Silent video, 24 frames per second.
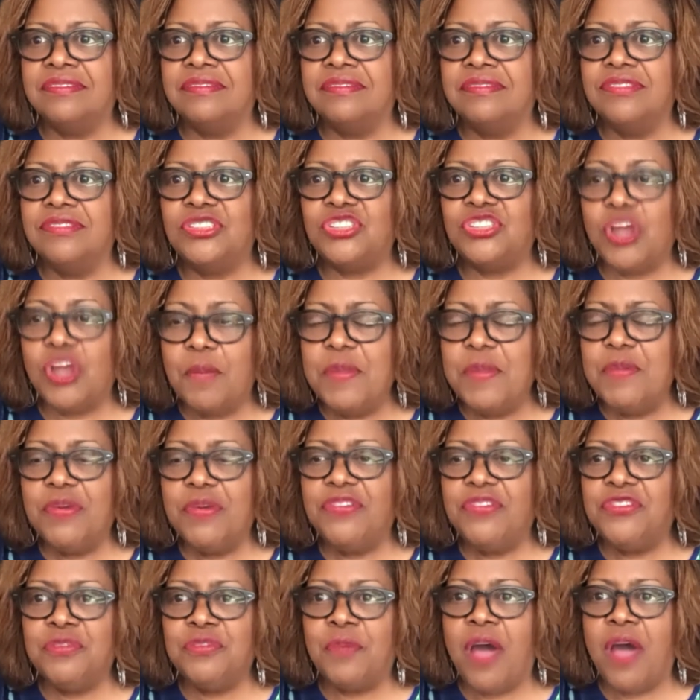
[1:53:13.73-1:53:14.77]
Show me
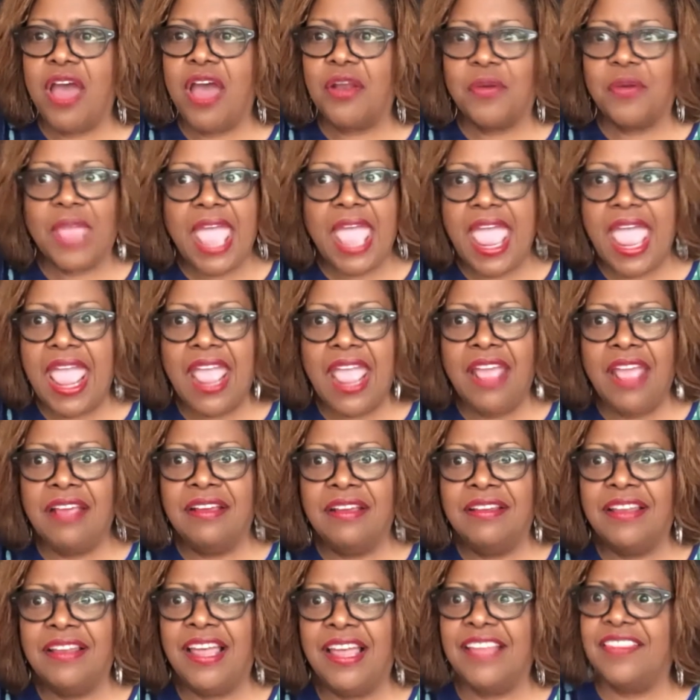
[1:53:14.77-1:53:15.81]
what you bought, okay?
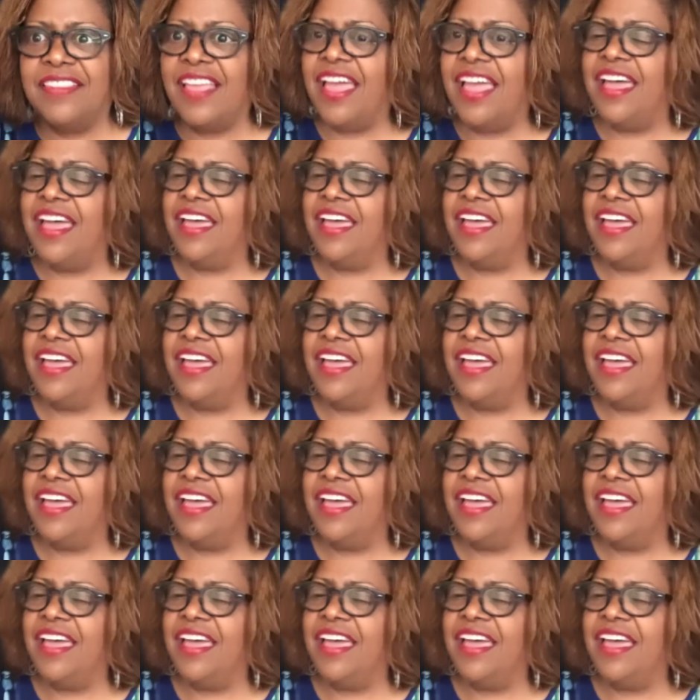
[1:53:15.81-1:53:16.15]
Like that.